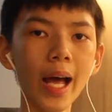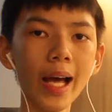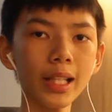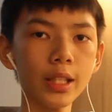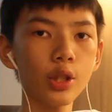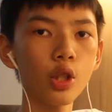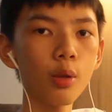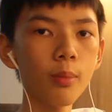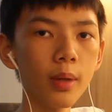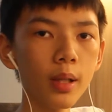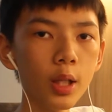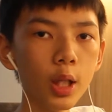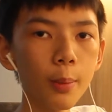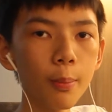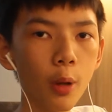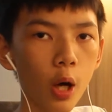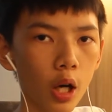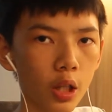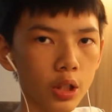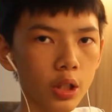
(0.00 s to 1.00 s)
as humanly
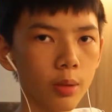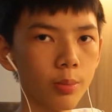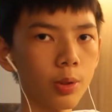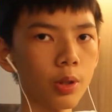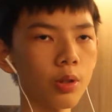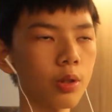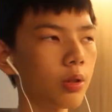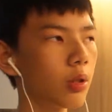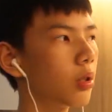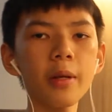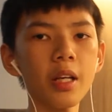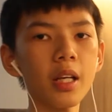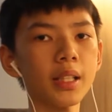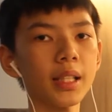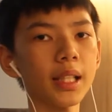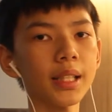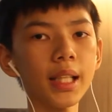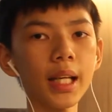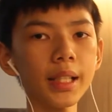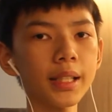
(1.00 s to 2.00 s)
possible.
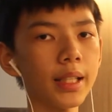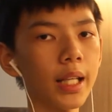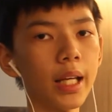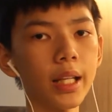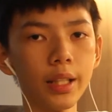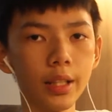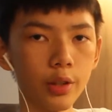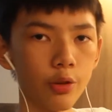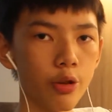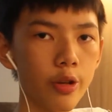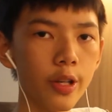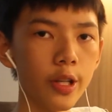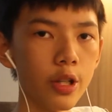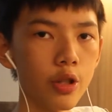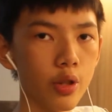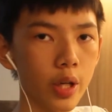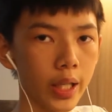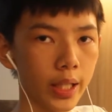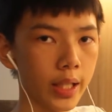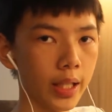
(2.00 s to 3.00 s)
Because as I said, 3D
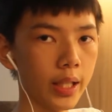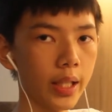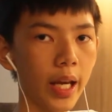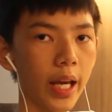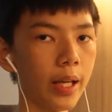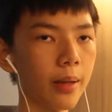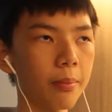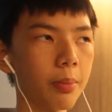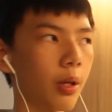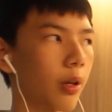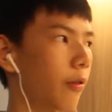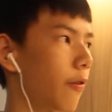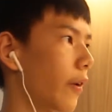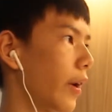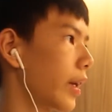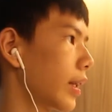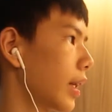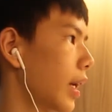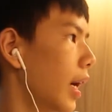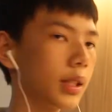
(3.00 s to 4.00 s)
tracking ain't
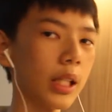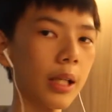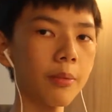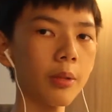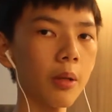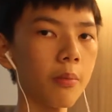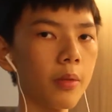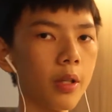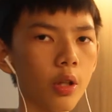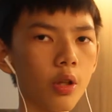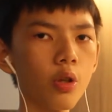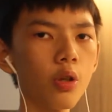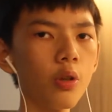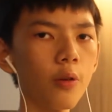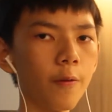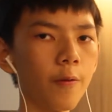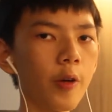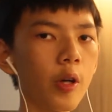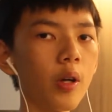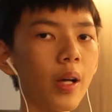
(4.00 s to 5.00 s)
perfect. Sometimes it
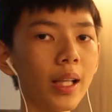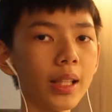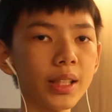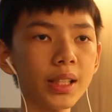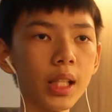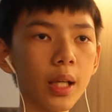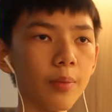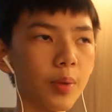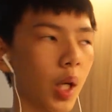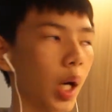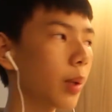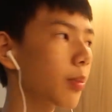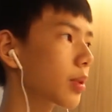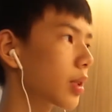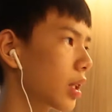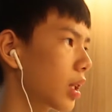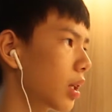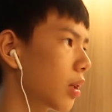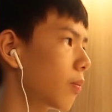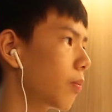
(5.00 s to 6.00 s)
could fail and sometimes
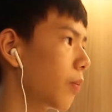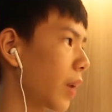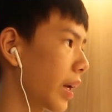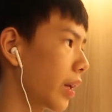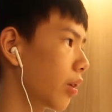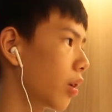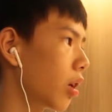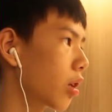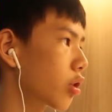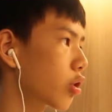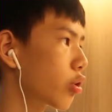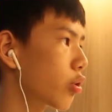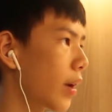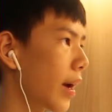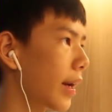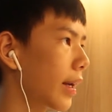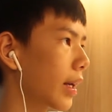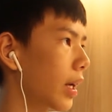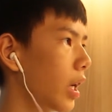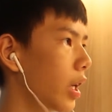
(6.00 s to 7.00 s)
it might not
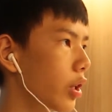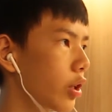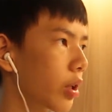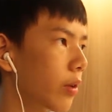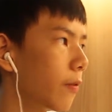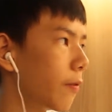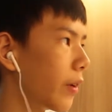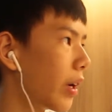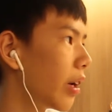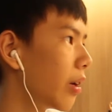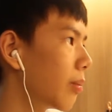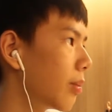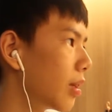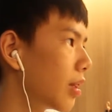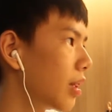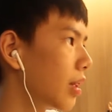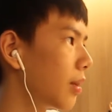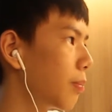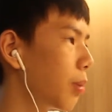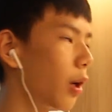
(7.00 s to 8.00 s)
track your
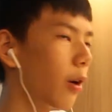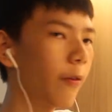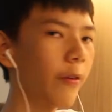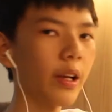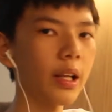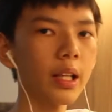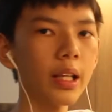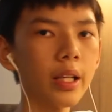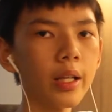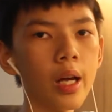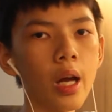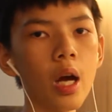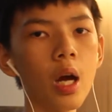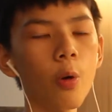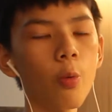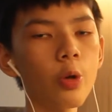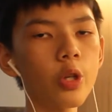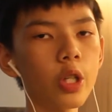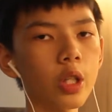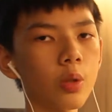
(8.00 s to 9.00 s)
environment perfectly,
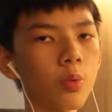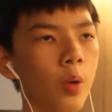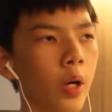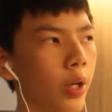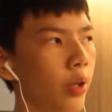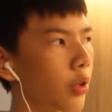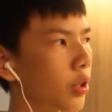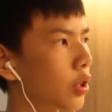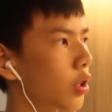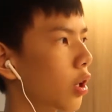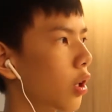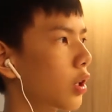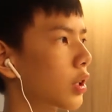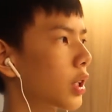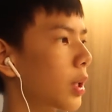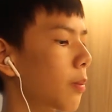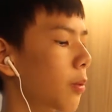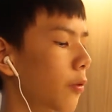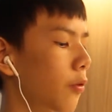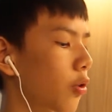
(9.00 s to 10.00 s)
which is why you saw
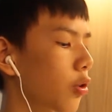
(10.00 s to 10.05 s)
some of